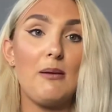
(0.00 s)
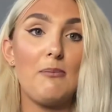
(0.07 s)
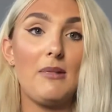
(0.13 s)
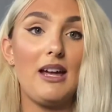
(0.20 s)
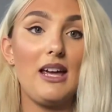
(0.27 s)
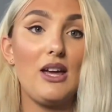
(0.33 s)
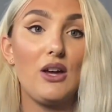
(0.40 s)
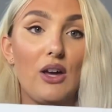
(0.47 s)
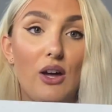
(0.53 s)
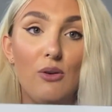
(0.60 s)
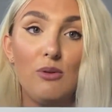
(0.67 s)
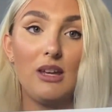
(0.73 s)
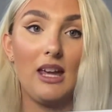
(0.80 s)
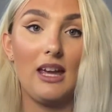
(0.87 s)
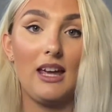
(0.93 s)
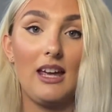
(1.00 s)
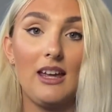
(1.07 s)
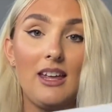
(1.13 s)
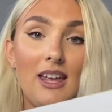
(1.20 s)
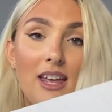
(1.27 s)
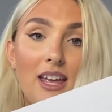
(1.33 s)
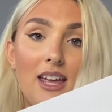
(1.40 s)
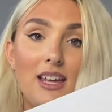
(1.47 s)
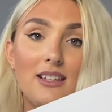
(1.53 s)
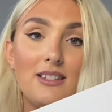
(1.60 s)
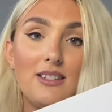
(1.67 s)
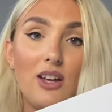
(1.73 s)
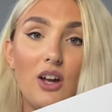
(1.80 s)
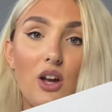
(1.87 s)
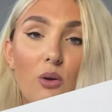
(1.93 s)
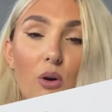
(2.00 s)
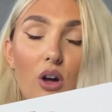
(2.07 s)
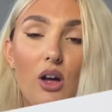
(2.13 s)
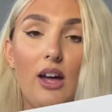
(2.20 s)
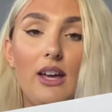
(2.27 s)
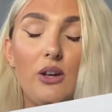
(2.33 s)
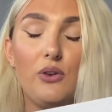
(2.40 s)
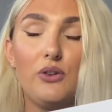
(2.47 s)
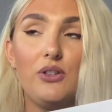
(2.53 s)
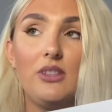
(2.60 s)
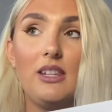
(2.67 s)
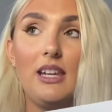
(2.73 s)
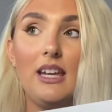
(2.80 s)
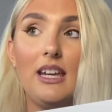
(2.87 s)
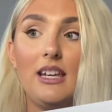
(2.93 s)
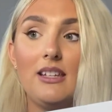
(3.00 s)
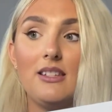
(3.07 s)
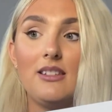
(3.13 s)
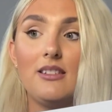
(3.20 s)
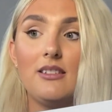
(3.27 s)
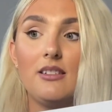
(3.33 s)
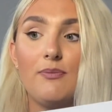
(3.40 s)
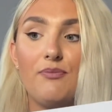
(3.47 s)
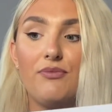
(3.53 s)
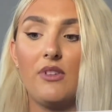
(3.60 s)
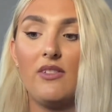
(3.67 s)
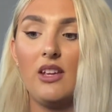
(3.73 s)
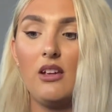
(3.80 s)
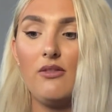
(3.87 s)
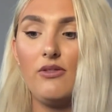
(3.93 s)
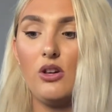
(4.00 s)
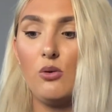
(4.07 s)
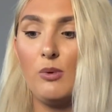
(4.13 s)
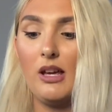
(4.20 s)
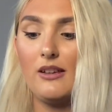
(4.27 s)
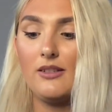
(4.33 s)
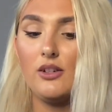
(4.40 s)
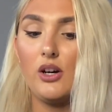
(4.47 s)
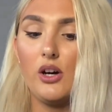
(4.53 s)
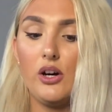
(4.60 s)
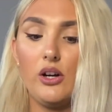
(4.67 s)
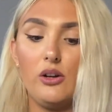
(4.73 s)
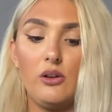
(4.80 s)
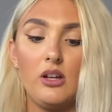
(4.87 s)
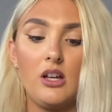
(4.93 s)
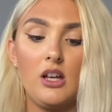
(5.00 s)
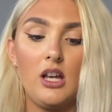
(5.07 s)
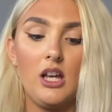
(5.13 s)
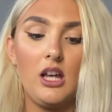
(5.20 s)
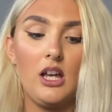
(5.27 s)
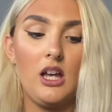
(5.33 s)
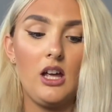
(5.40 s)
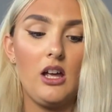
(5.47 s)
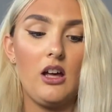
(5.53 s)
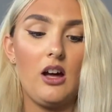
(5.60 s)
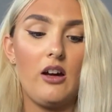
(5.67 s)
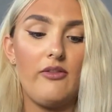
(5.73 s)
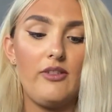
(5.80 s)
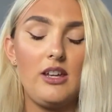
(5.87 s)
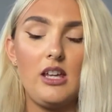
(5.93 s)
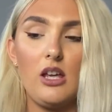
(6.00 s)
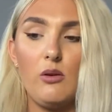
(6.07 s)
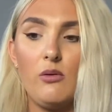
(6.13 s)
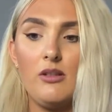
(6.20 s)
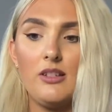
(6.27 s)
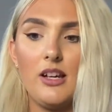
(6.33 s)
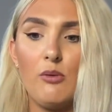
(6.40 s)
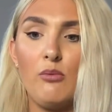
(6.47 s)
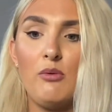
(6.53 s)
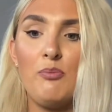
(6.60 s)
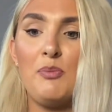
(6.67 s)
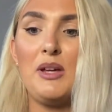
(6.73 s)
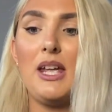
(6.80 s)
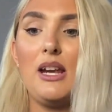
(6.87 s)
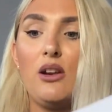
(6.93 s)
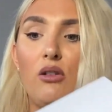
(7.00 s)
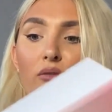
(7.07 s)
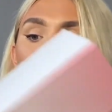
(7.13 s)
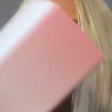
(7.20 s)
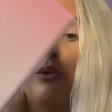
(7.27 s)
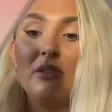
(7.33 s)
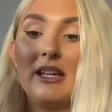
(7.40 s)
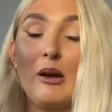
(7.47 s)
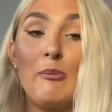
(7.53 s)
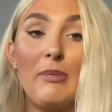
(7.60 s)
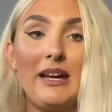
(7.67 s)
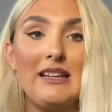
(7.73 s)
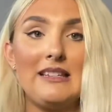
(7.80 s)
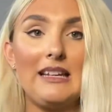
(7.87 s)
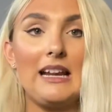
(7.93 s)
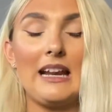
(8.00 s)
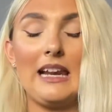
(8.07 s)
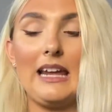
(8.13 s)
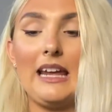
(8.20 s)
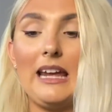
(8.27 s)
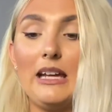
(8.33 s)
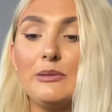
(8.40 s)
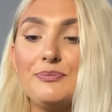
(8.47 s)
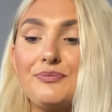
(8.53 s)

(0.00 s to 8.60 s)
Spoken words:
Mae curl kit. So I got this, I think a few weeks ago. I think it was like the beginning of lockdown basically.